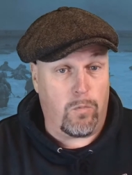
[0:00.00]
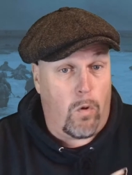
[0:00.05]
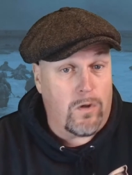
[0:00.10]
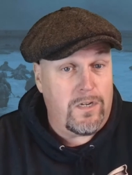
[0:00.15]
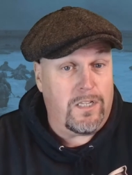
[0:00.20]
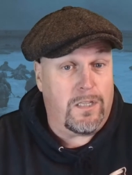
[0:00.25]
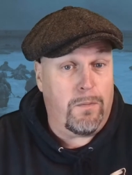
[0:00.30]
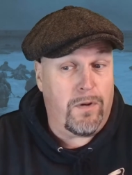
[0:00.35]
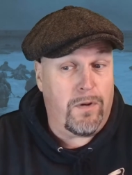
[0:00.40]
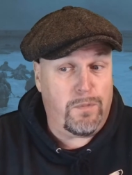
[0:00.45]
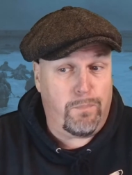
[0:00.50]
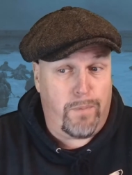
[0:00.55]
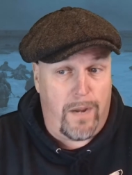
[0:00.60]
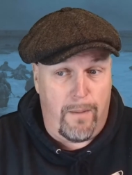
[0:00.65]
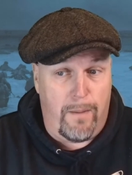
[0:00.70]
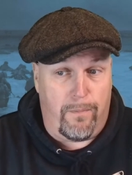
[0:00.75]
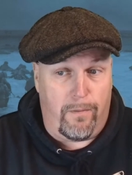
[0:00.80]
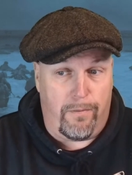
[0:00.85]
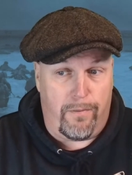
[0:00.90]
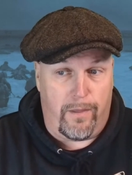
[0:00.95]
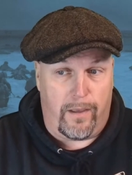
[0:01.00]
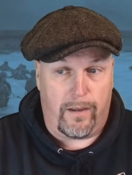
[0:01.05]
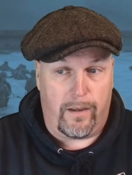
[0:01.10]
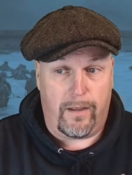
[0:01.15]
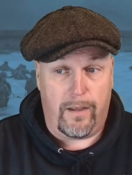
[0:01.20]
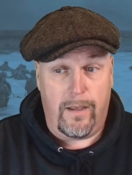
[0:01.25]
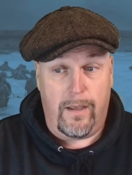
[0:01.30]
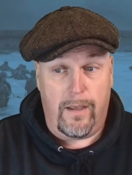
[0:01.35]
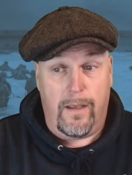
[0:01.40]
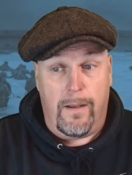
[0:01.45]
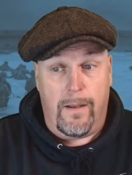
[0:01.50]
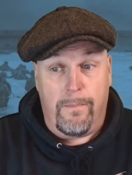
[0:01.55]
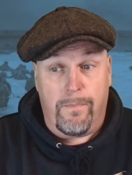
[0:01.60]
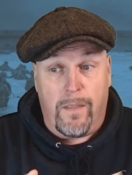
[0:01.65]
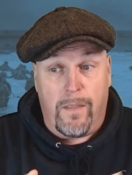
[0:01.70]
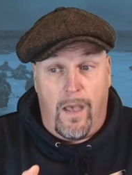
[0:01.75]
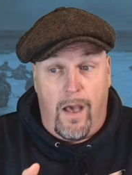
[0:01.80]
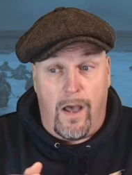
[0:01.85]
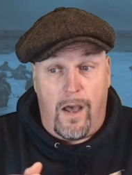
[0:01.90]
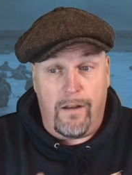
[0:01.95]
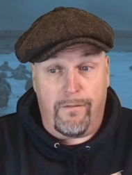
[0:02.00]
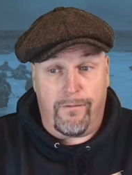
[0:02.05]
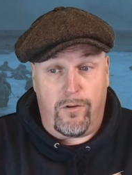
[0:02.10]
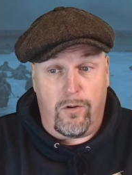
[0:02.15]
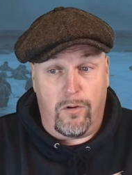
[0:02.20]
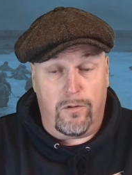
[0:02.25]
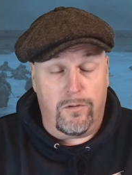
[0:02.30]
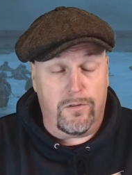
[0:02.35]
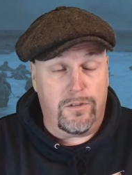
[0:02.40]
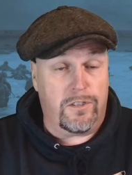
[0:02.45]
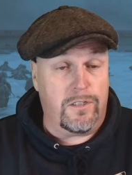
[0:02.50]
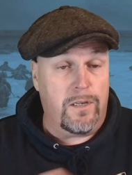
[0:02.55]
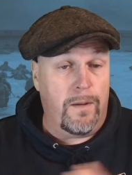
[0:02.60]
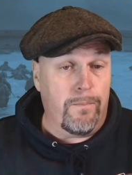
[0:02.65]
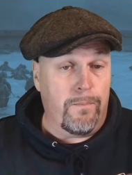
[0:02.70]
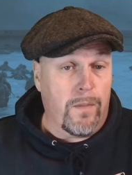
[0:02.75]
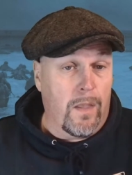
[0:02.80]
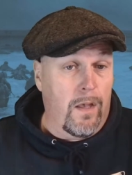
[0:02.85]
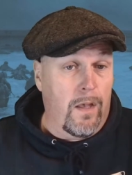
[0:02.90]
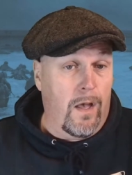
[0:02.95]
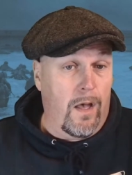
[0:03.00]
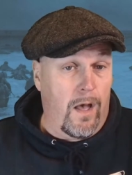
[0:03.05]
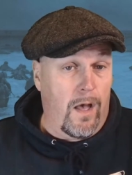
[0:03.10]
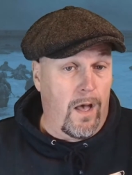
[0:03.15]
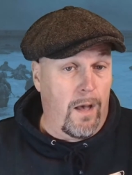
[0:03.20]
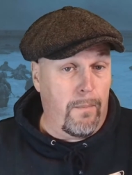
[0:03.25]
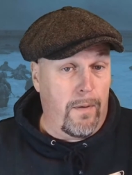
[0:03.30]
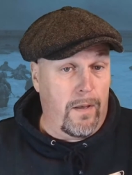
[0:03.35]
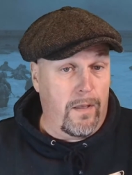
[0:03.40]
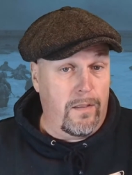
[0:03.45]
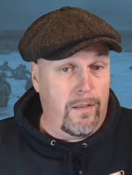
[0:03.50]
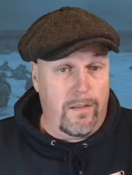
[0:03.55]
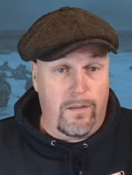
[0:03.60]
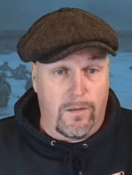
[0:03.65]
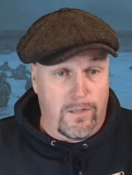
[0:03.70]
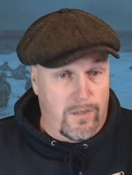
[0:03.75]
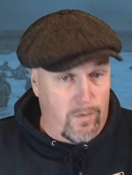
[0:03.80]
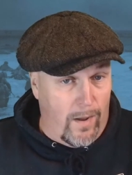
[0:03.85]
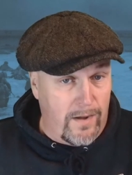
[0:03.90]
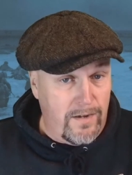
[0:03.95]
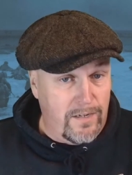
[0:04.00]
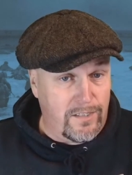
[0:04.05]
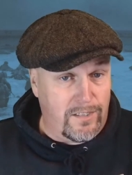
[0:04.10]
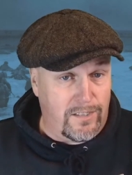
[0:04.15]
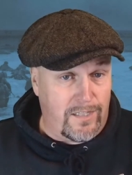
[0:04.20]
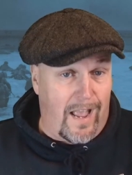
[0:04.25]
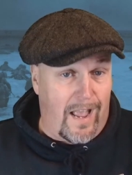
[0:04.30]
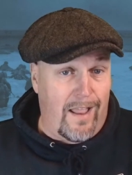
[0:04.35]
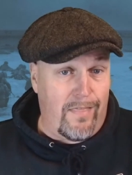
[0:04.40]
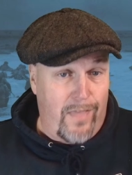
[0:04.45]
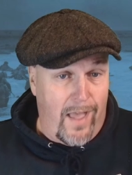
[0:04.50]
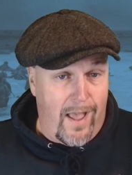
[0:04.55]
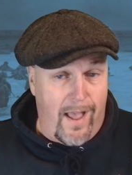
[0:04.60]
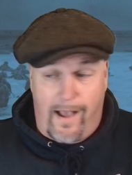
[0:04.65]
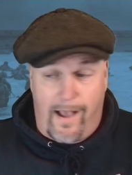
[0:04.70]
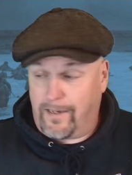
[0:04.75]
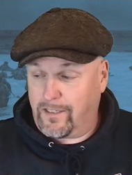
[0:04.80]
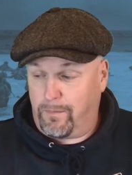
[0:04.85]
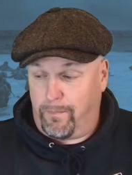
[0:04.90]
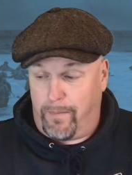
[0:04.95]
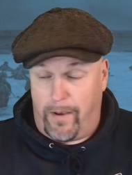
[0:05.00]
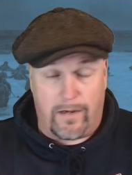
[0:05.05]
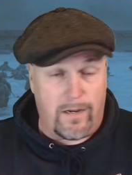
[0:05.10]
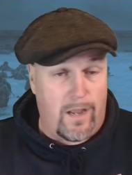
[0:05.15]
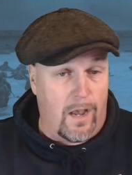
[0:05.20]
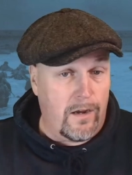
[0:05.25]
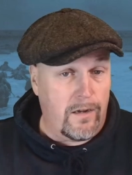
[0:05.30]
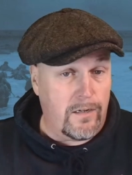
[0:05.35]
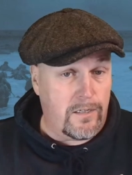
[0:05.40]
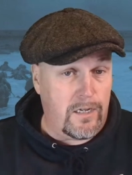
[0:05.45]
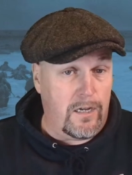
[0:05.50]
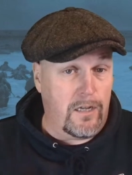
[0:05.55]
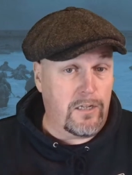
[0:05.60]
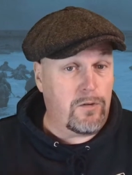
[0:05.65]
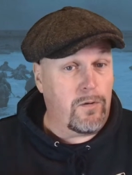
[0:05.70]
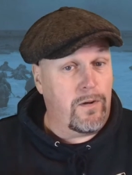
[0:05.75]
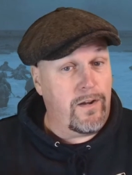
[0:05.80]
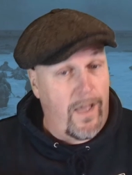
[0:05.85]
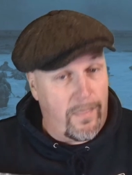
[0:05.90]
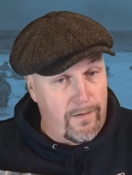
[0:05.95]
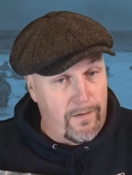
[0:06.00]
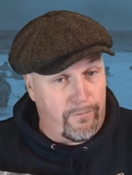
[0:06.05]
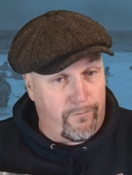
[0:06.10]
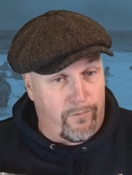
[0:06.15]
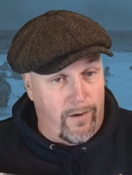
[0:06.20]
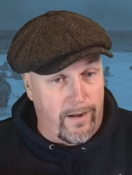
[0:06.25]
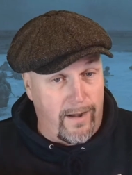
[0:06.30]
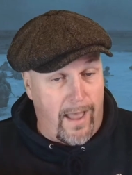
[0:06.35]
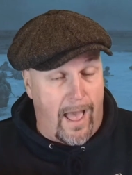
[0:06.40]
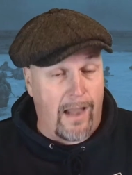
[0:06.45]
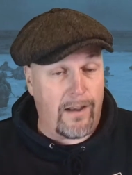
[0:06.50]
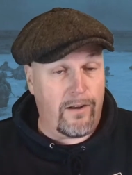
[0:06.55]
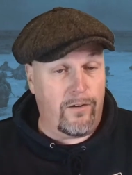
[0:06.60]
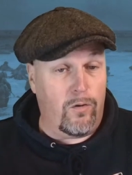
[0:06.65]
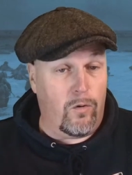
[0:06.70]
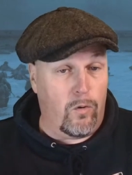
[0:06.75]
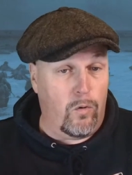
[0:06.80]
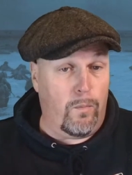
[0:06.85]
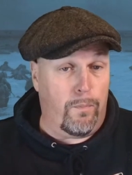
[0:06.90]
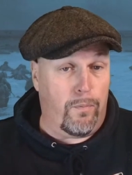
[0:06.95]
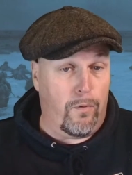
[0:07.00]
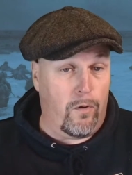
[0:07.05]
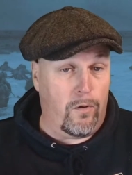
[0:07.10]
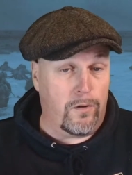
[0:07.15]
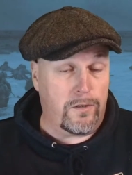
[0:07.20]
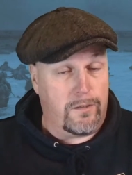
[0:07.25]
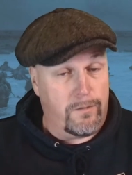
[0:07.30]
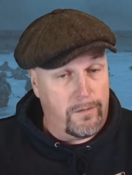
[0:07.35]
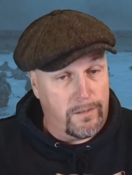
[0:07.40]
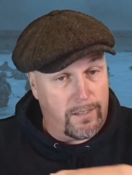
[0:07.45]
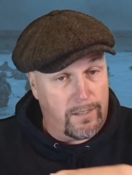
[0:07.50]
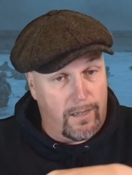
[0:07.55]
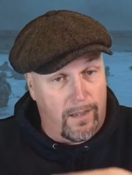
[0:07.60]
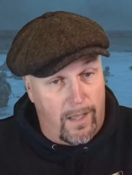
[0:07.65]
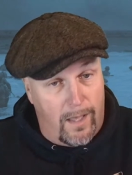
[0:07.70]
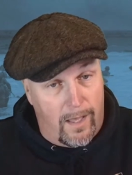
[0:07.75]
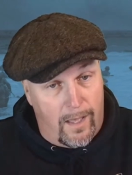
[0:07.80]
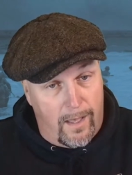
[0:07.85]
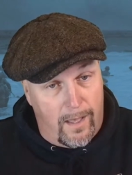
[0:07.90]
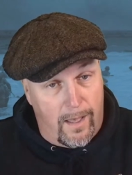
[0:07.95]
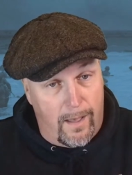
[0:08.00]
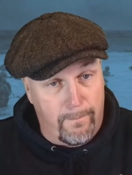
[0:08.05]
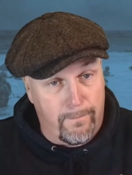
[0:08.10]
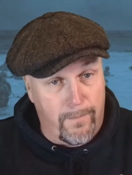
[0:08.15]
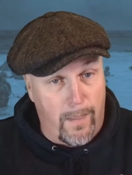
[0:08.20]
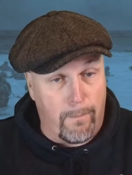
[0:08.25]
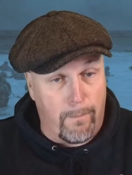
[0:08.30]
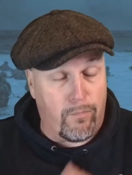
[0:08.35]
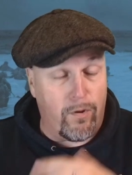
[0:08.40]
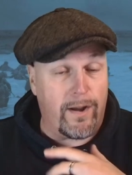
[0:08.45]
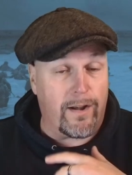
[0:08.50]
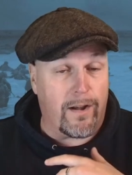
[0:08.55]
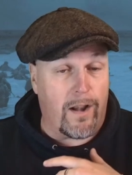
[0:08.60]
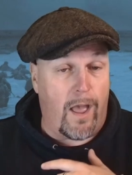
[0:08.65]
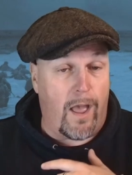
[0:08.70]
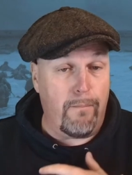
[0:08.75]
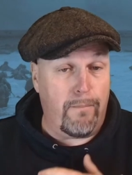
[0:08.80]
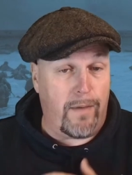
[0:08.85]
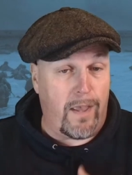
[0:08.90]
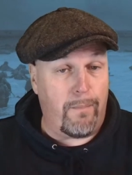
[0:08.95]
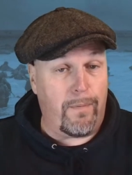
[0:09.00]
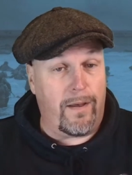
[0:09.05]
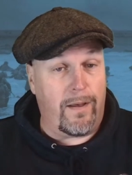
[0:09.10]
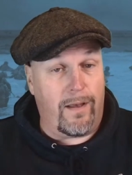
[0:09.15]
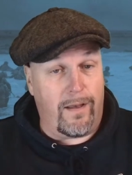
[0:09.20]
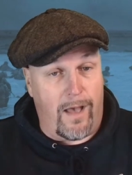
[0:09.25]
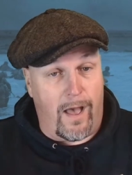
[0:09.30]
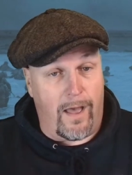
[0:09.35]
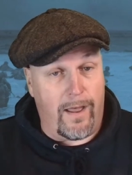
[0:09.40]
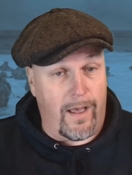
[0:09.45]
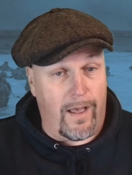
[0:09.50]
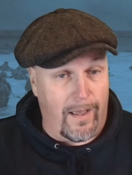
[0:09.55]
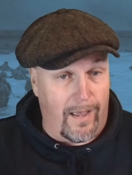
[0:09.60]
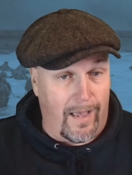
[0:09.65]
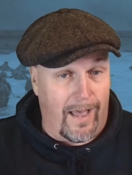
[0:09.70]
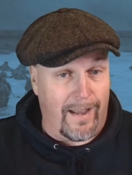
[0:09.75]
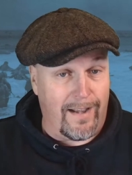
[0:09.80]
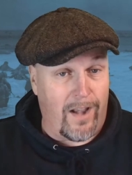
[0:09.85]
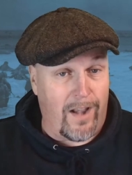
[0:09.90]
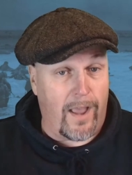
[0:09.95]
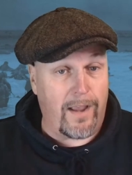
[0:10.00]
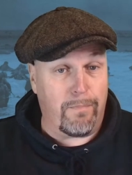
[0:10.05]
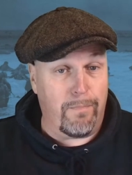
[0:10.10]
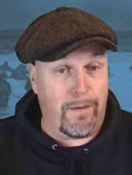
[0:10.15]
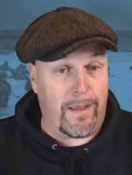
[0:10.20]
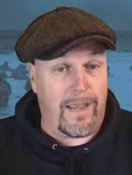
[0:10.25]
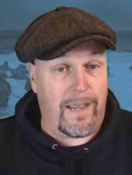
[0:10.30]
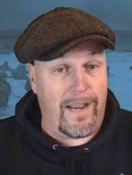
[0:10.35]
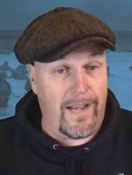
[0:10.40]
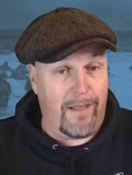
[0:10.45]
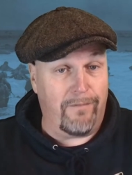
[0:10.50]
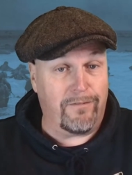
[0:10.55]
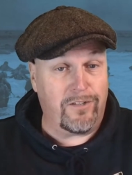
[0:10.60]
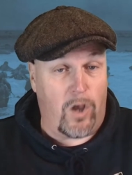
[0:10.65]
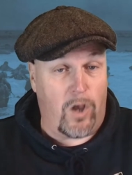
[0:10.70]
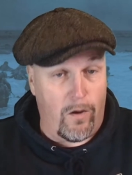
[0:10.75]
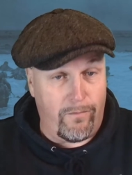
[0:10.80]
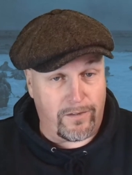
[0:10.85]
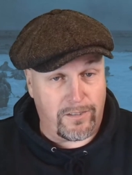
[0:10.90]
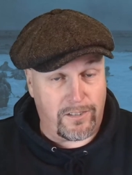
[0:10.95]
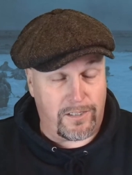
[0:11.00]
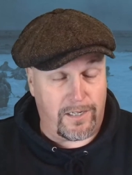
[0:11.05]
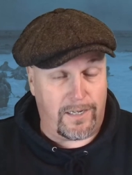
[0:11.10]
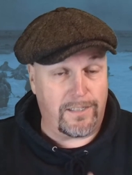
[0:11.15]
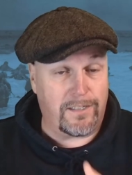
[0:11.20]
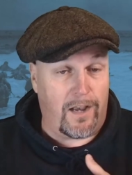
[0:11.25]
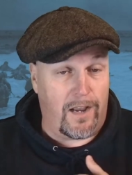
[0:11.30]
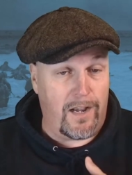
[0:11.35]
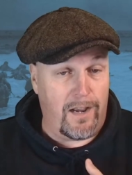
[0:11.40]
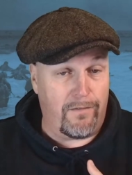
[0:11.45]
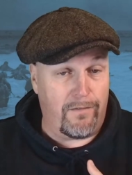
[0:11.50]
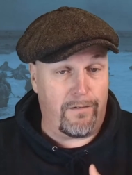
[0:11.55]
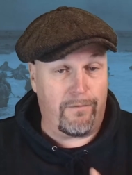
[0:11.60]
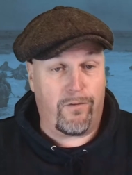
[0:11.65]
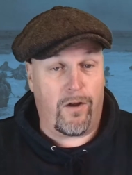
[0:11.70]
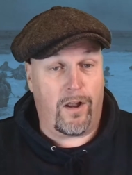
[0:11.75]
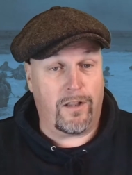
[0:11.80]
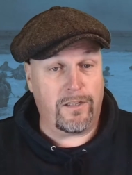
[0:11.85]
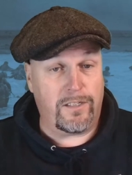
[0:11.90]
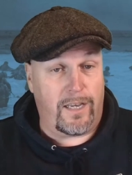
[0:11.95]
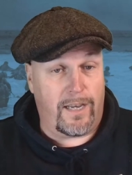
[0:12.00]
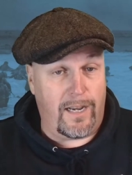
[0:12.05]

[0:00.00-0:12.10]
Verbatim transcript: What did the British people think? And of course, um, to understand that aspect, I'm going to turn to another friend, Alan Allport, who is a, a, a Brit like me, but uh, and like me, he lives overseas. I live in France.